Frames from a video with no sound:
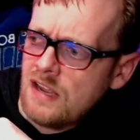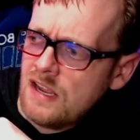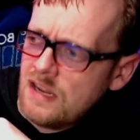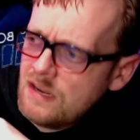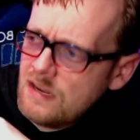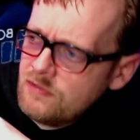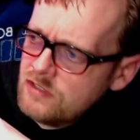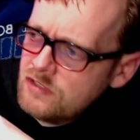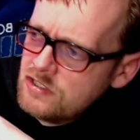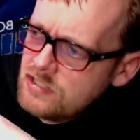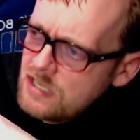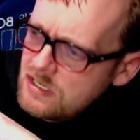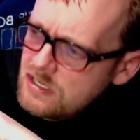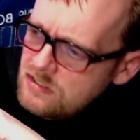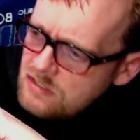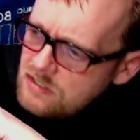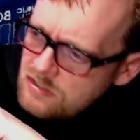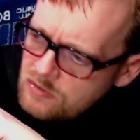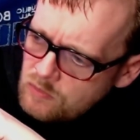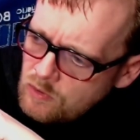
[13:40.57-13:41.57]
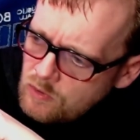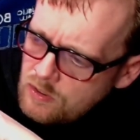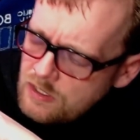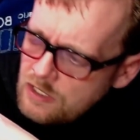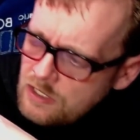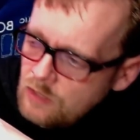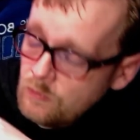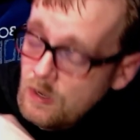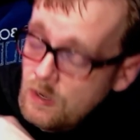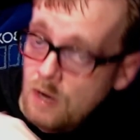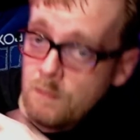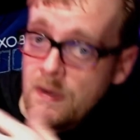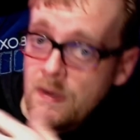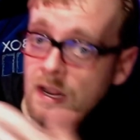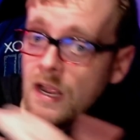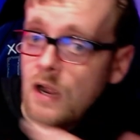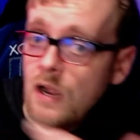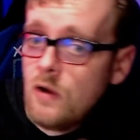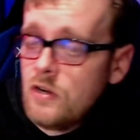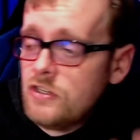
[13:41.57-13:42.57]
I have to change this wording around. But
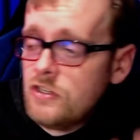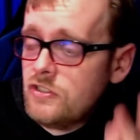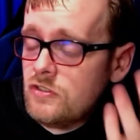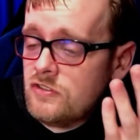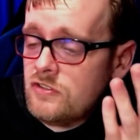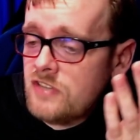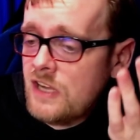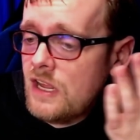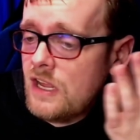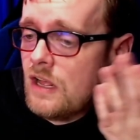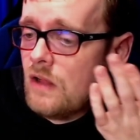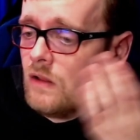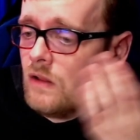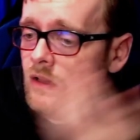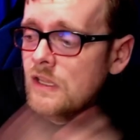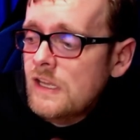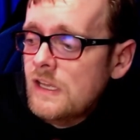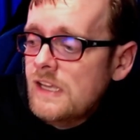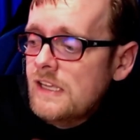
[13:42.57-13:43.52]
how could you tell